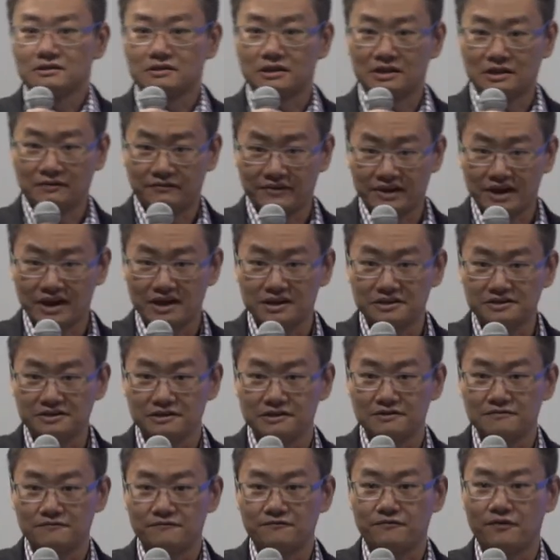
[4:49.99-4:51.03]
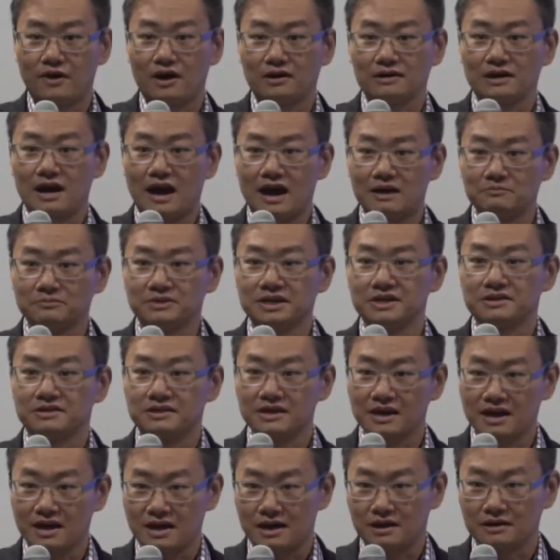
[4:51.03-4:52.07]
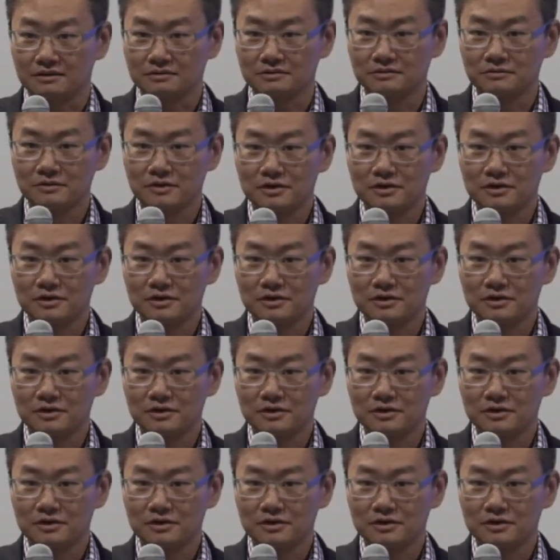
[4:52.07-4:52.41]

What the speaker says: certification from the MTCS.